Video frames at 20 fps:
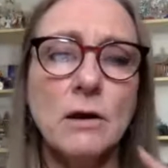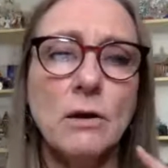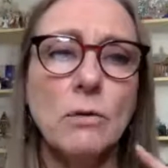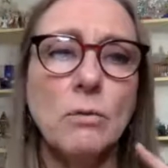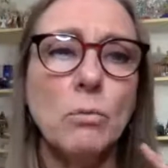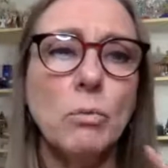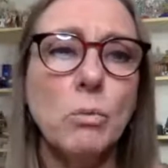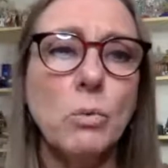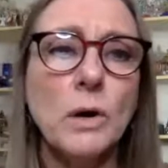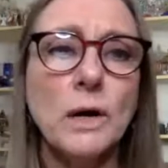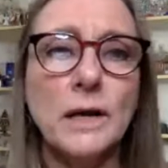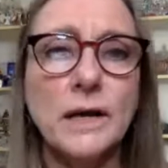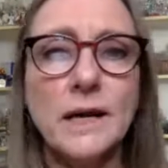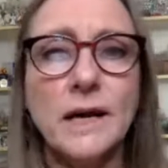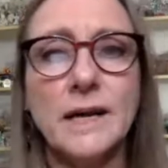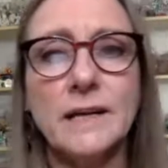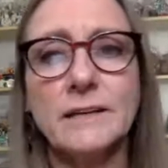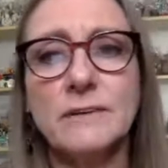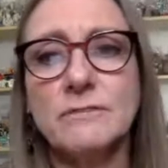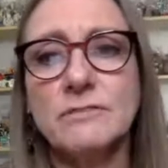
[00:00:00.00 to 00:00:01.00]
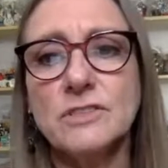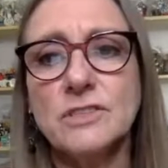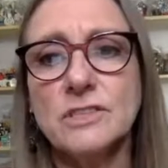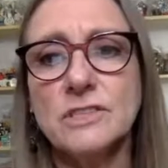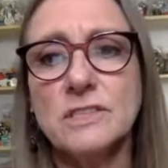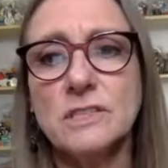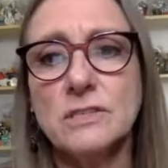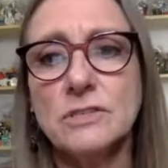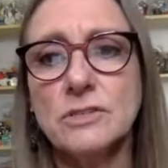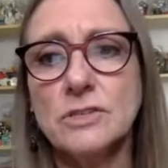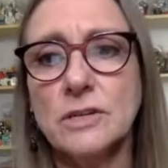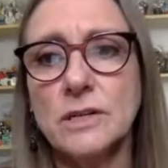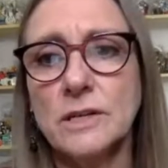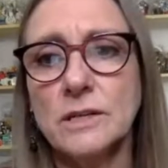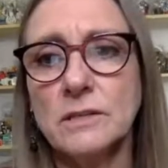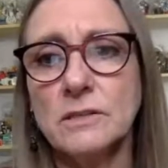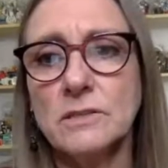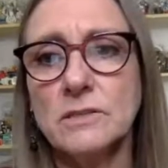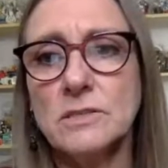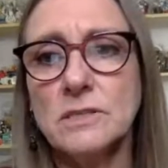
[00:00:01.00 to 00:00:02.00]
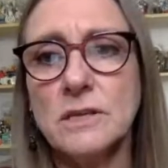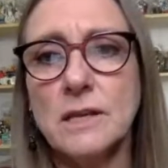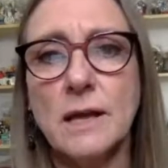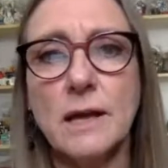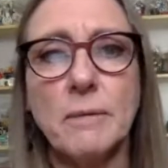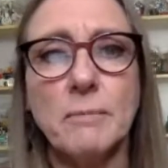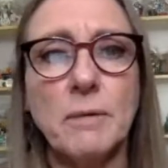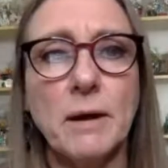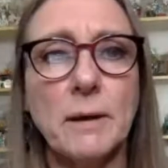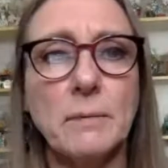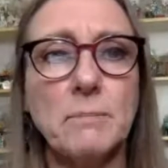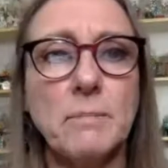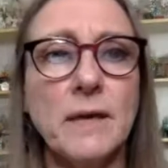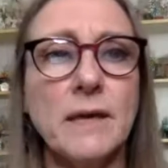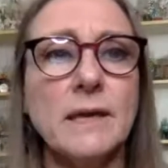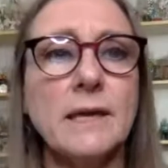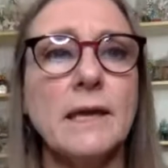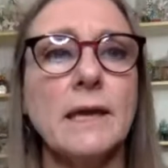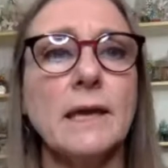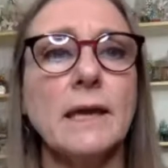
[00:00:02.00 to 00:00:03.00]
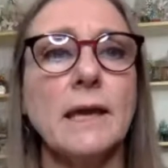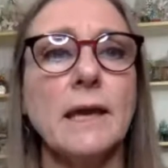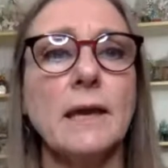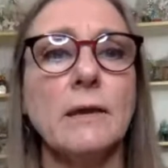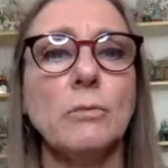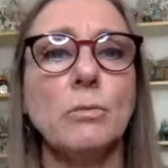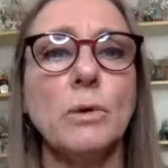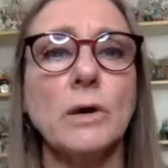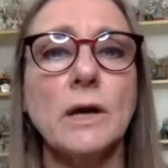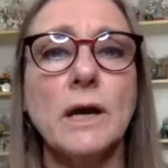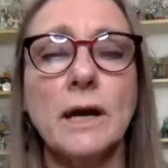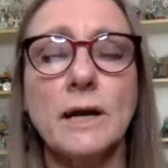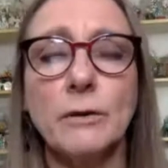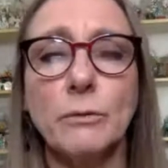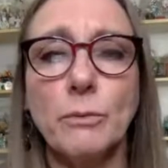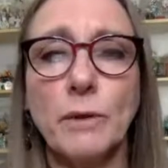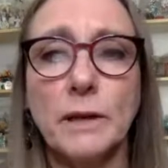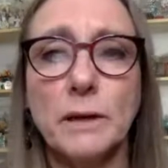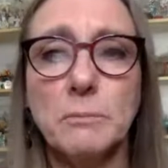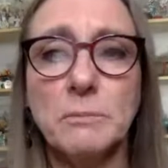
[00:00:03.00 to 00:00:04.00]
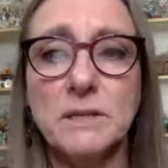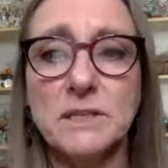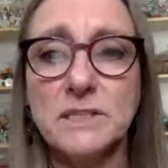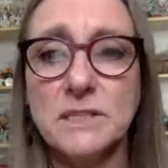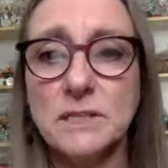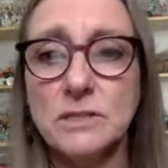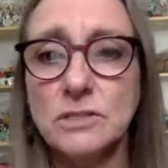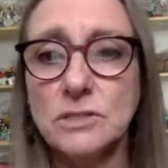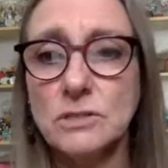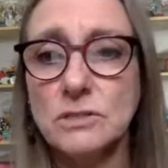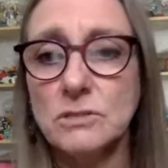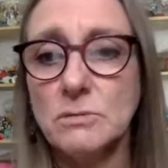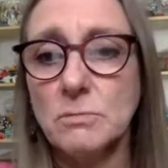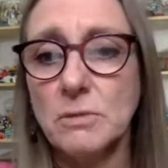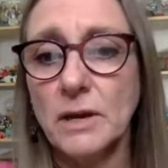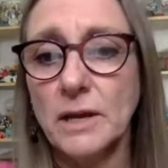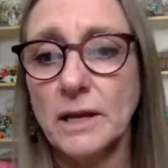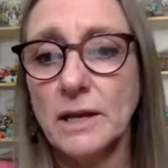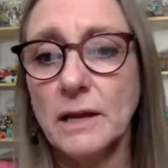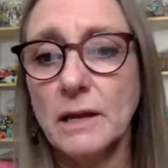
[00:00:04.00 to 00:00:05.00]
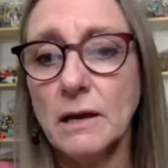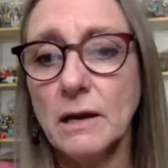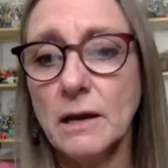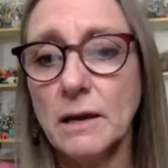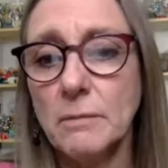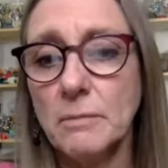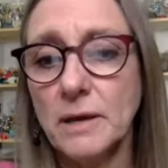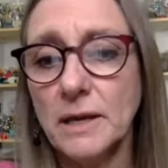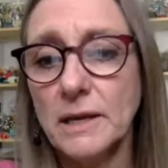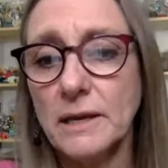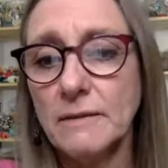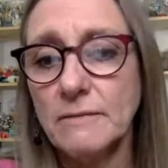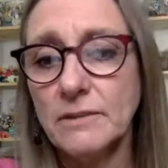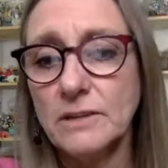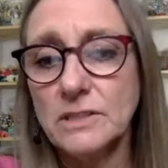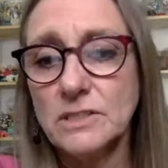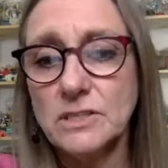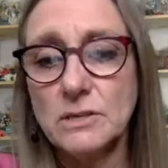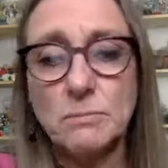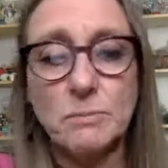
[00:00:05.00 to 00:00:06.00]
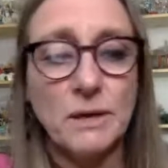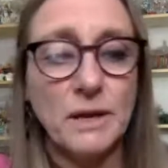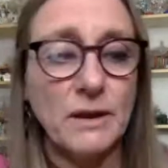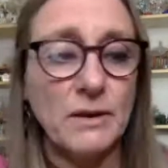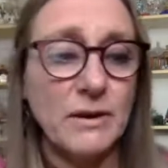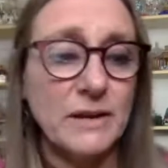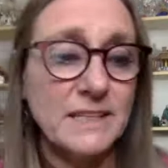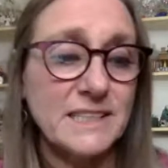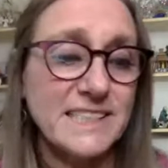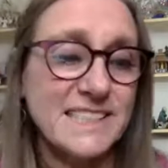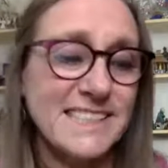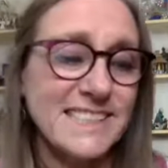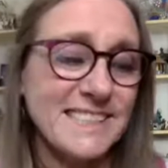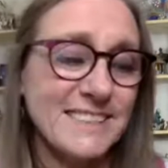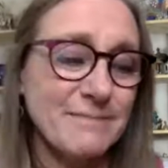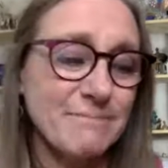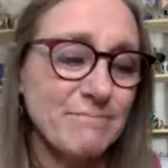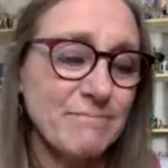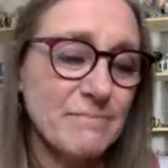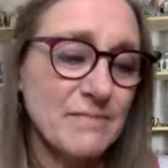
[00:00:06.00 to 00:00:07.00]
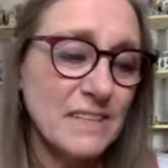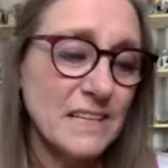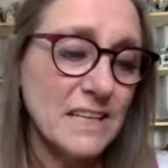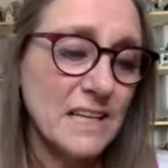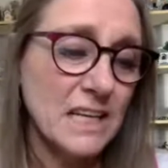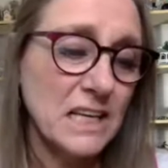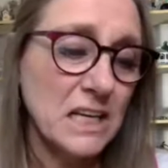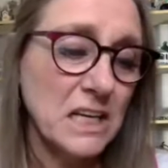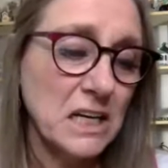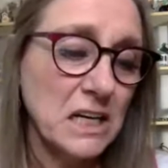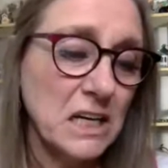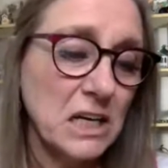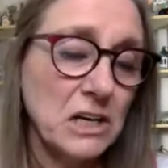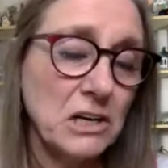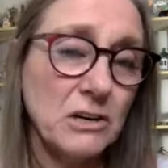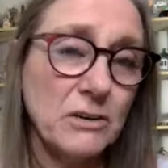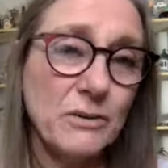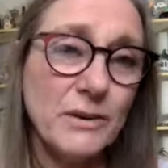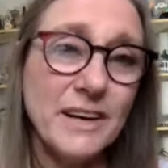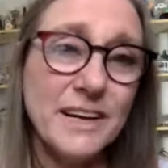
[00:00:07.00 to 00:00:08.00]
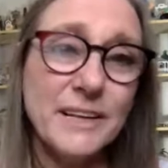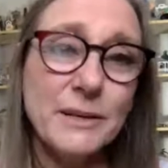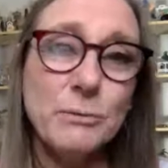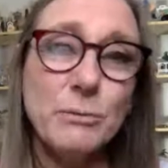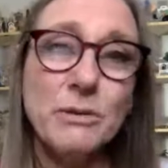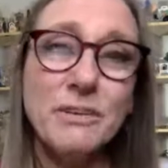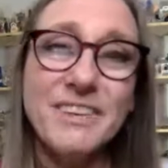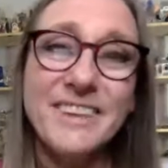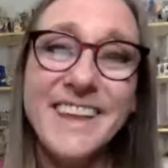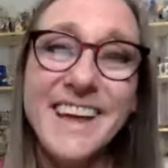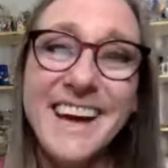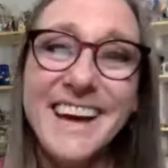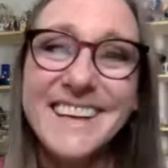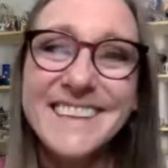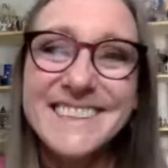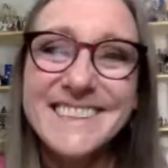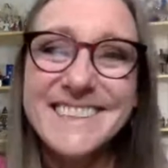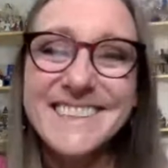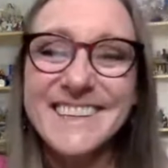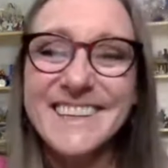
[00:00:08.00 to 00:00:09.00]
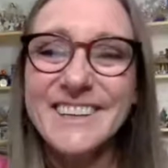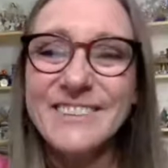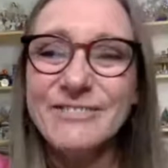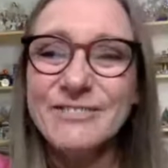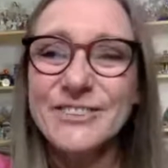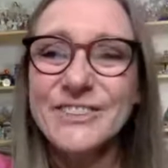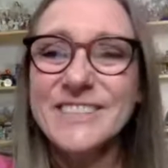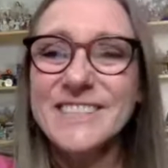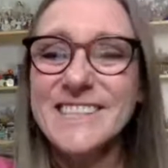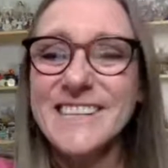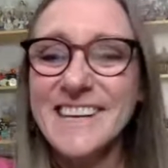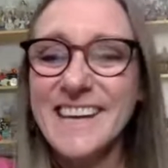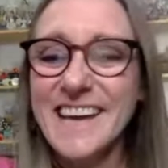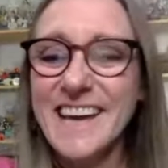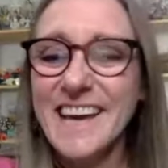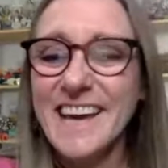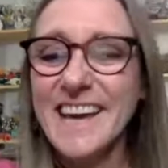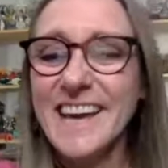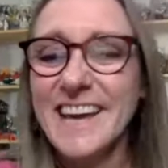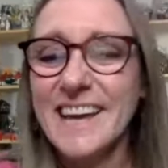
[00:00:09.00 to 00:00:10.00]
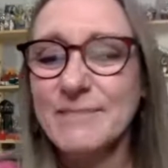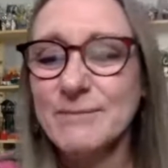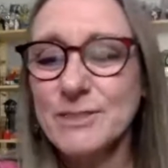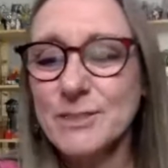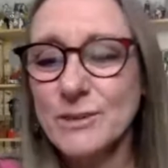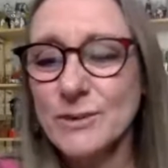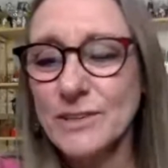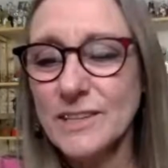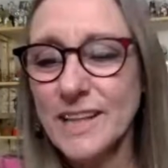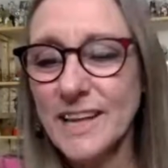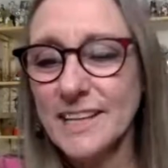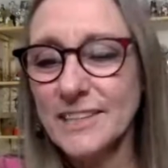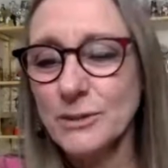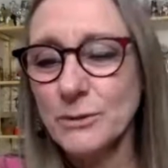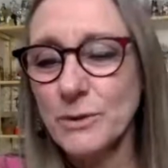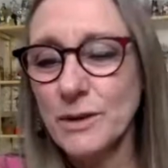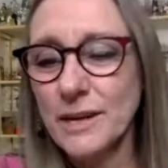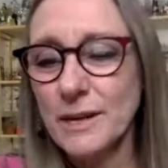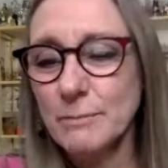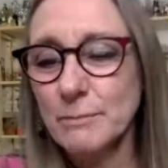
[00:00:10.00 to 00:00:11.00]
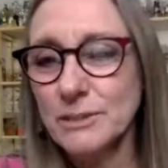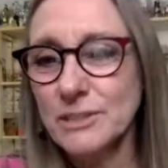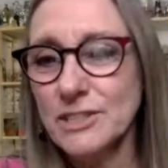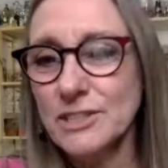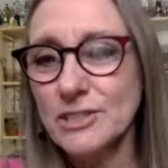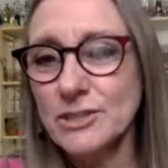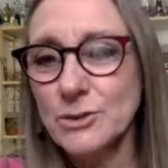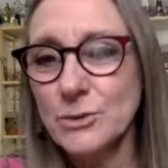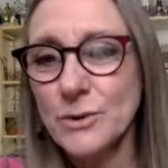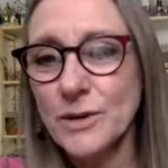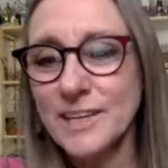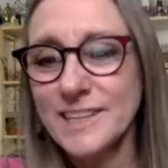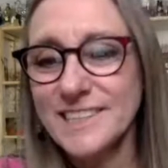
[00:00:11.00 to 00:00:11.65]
what kind of decisions am I making and what kind of recommendations am I giving to parents. Alrighty, well, that's it for today. I'm so glad you were able to join